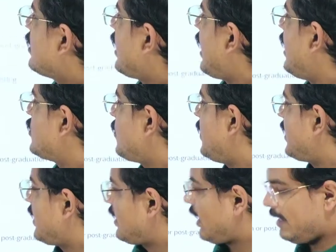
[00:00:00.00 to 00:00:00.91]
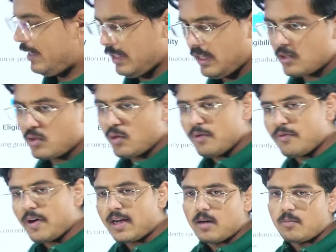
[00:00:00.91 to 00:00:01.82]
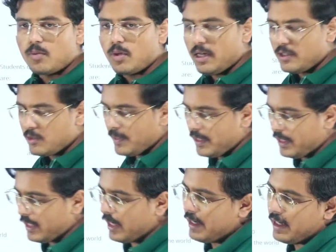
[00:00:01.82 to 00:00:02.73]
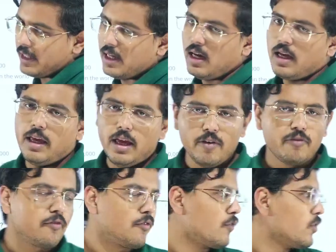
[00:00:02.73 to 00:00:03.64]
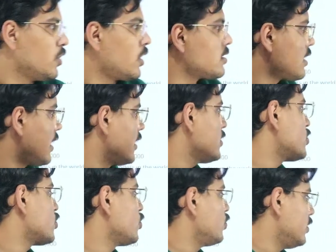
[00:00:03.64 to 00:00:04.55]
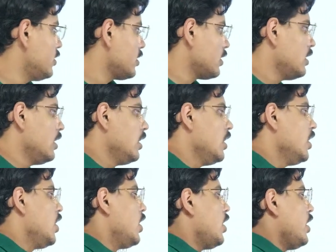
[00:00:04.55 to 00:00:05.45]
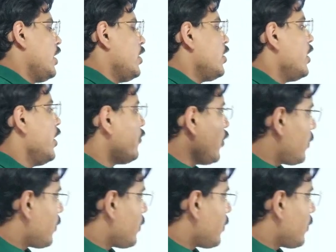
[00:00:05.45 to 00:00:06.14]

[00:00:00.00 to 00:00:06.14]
eligibility criteria. So if I come to eligibility criteria, if you're a science student, if you're